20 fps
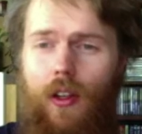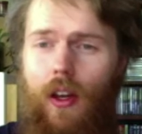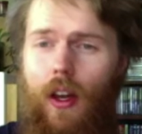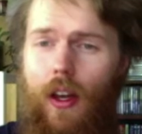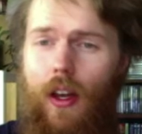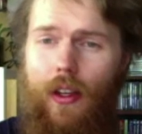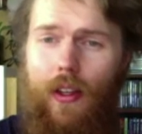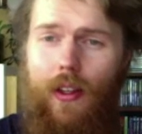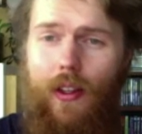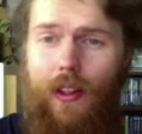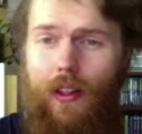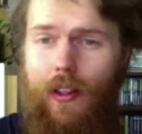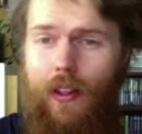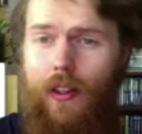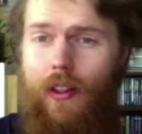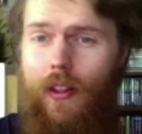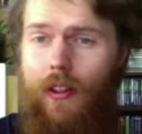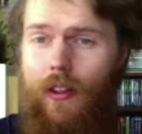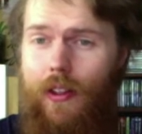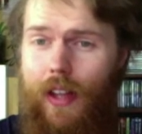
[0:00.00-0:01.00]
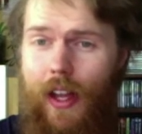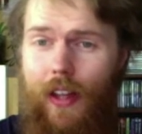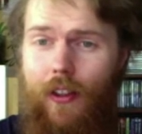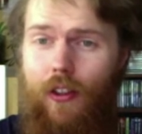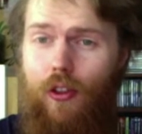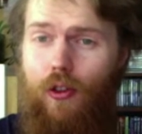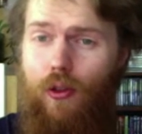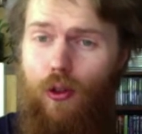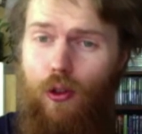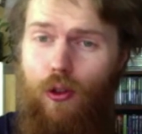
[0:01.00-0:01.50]
Like, can't
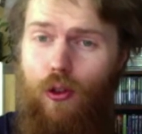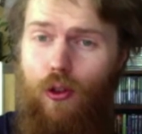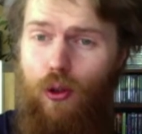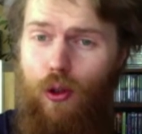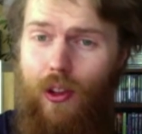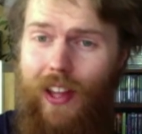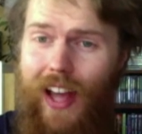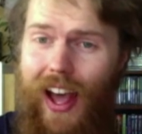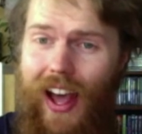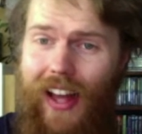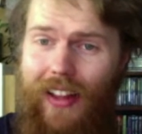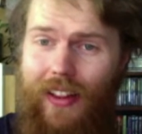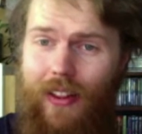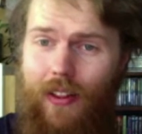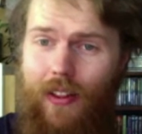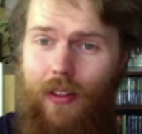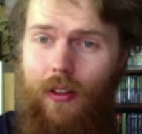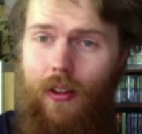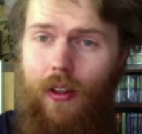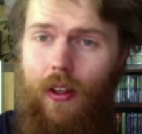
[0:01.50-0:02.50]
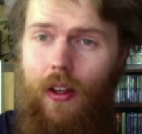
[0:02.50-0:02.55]
you do that?